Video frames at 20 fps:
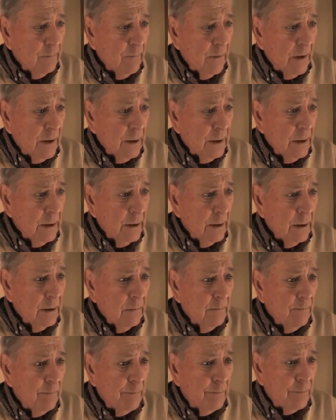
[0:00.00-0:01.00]
and
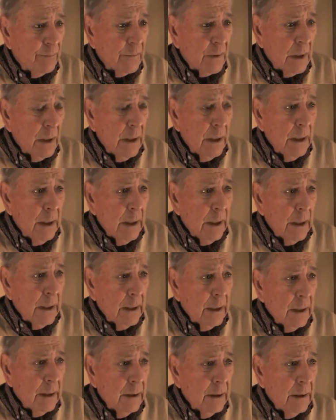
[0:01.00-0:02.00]

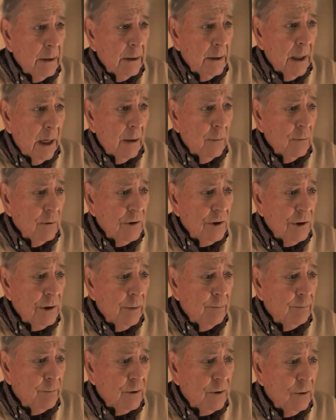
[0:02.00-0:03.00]
then I was
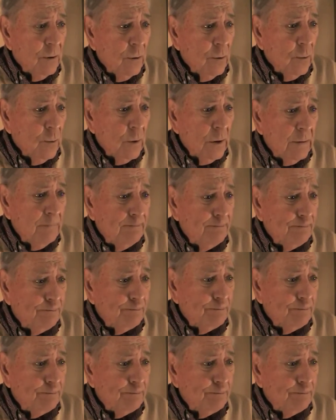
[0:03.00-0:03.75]
shipped to